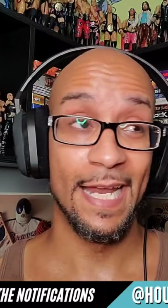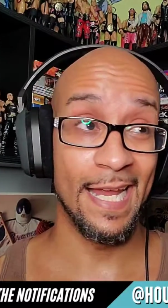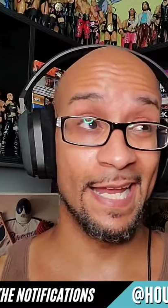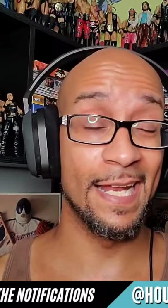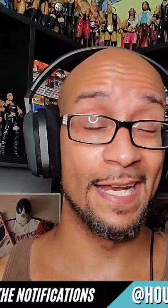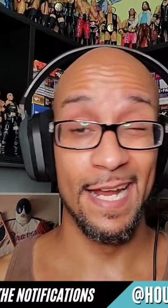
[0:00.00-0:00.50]

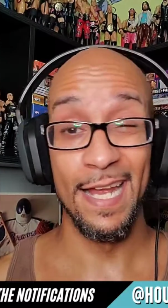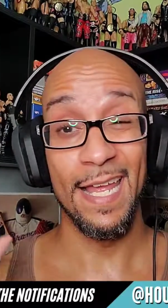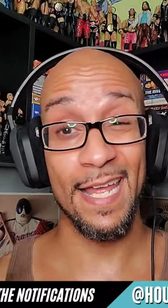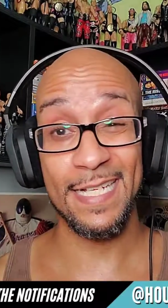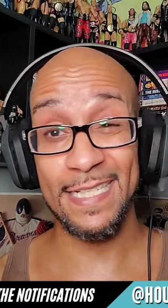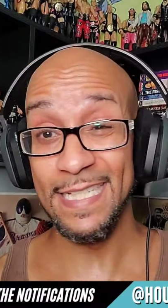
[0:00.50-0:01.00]
And
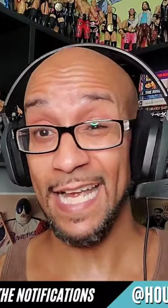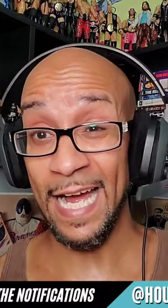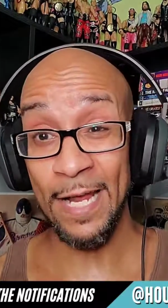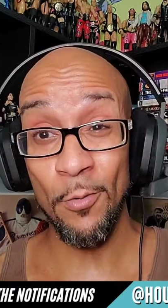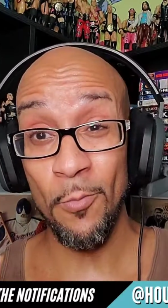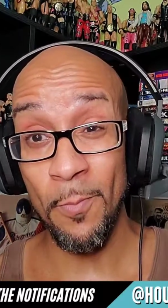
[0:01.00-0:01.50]
actually,
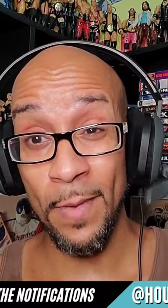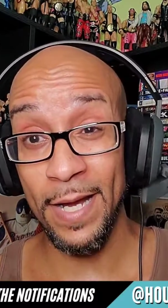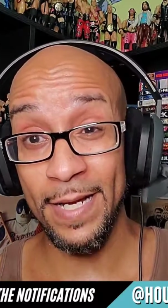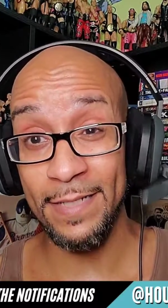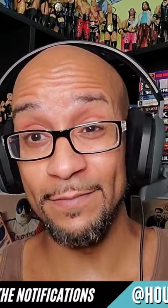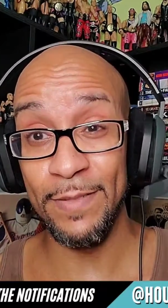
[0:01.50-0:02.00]
I don't
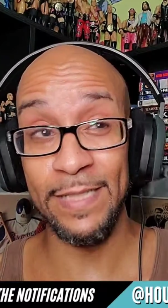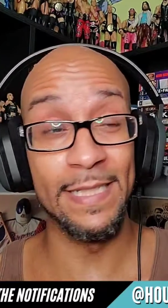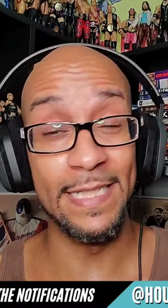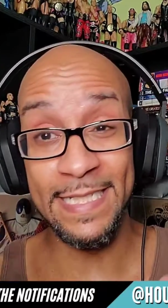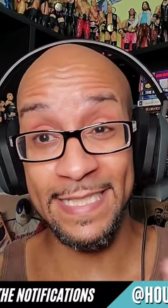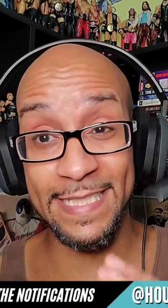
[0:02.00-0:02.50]
mind it
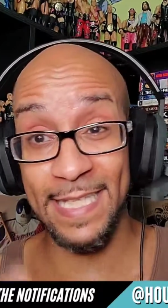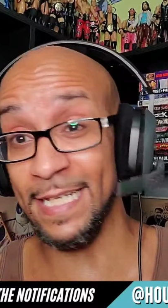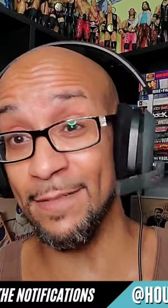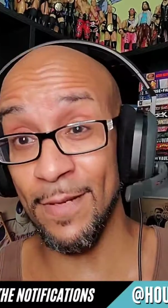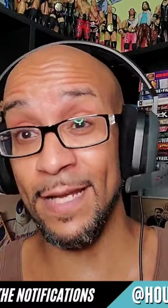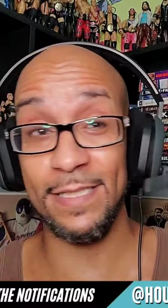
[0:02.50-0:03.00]
being the
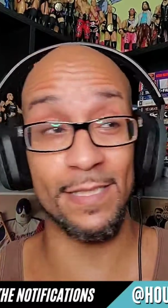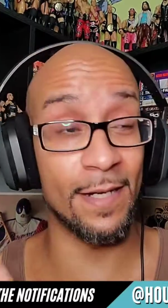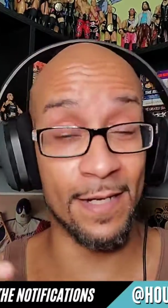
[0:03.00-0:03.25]
second match